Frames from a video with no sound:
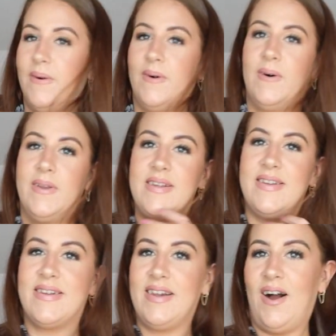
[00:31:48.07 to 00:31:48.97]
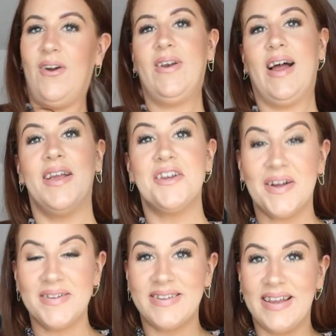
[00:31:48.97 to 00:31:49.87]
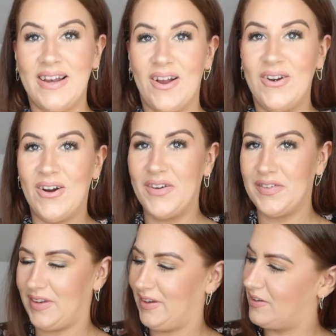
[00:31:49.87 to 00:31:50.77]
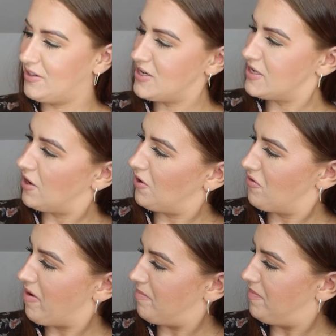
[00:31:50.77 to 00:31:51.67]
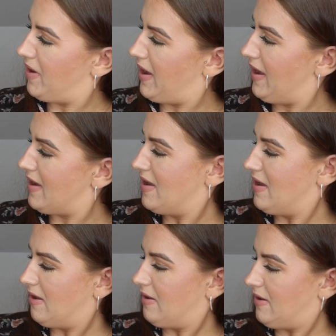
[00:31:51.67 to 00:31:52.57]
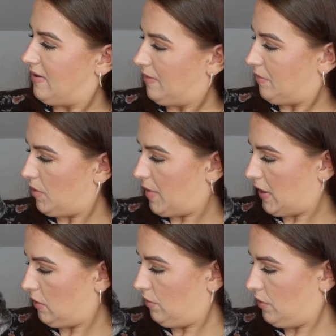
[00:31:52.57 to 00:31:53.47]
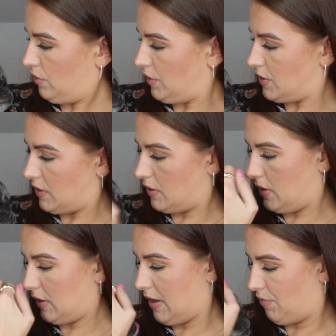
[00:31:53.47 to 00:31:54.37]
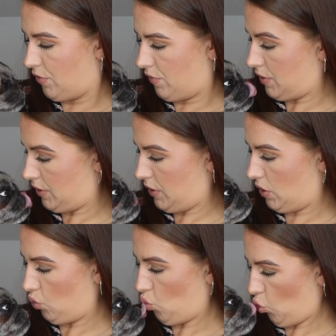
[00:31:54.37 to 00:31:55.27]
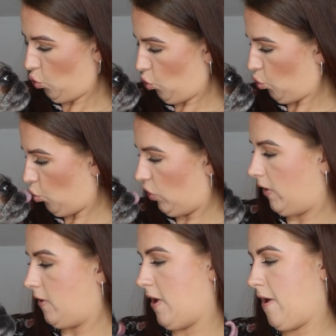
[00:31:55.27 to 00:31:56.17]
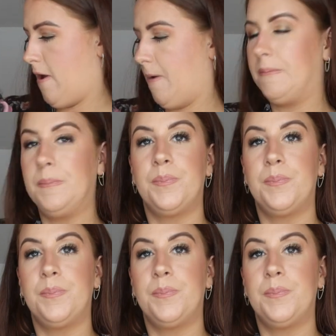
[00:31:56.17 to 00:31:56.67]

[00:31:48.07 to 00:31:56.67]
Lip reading: Oh, this is Lola. You don't see Lola often because she's so grumpy. But you're making all the noise under the camera, aren't you? Yeah.